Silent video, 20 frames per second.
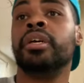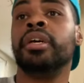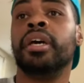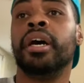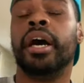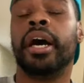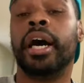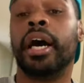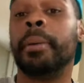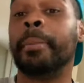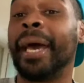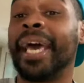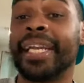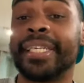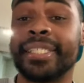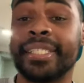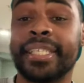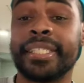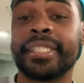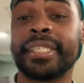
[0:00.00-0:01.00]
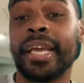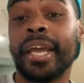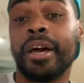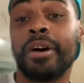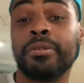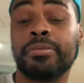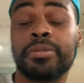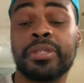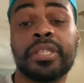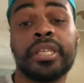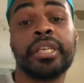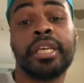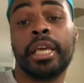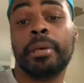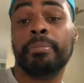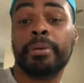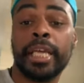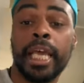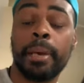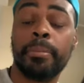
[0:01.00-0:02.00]
at a discount and
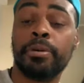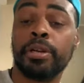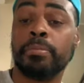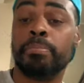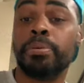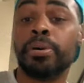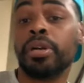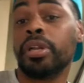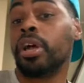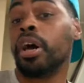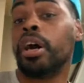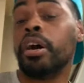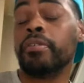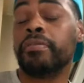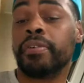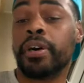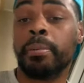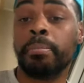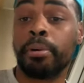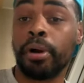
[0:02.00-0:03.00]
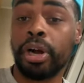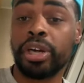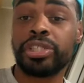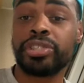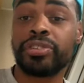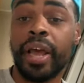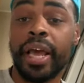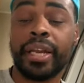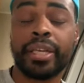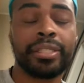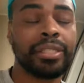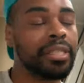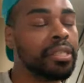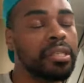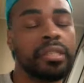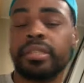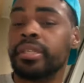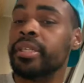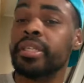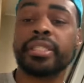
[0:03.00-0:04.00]
be able to pull off a BRRRR strategy,
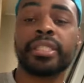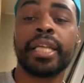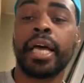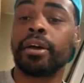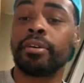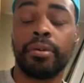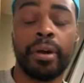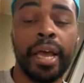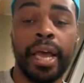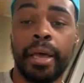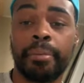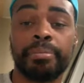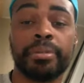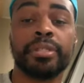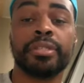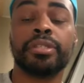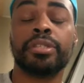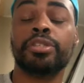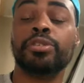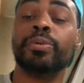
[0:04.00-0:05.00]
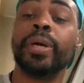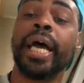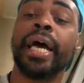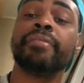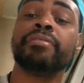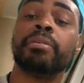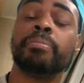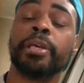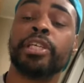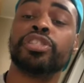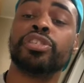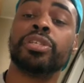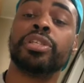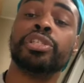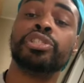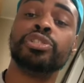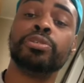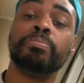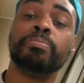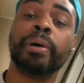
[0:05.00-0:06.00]
it's not gonna happen. You have to make sure
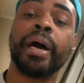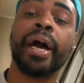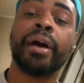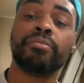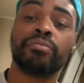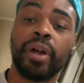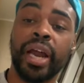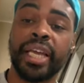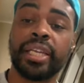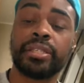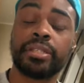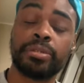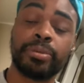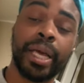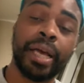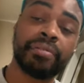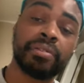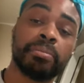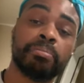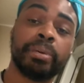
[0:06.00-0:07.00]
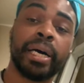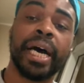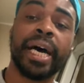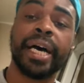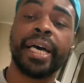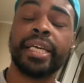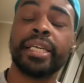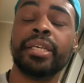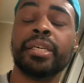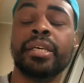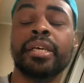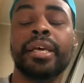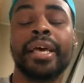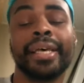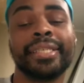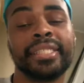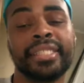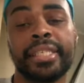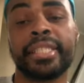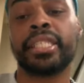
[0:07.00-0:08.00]
that you buy right. You have to buy at
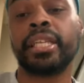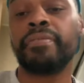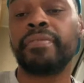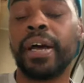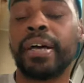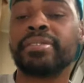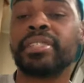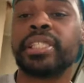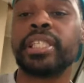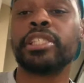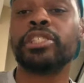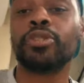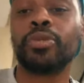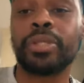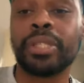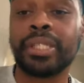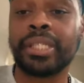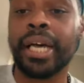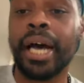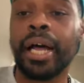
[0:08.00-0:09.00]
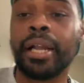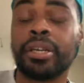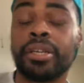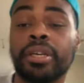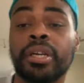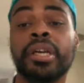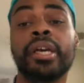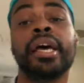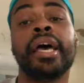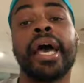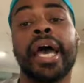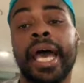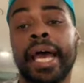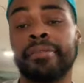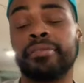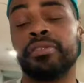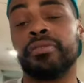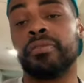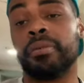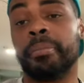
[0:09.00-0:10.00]
65 cents on the dollar
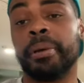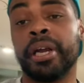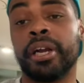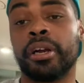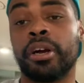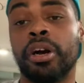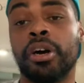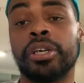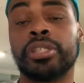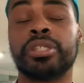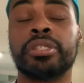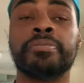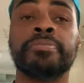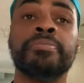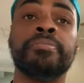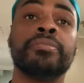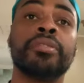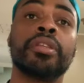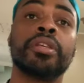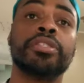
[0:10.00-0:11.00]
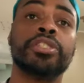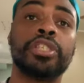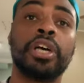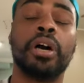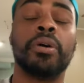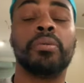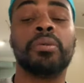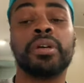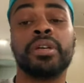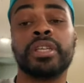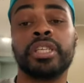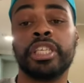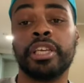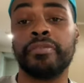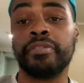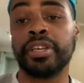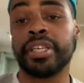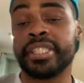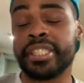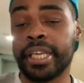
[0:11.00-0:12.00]
after repair costs. So, give you
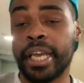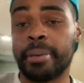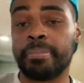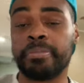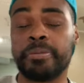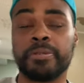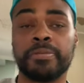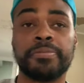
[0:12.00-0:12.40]
an example.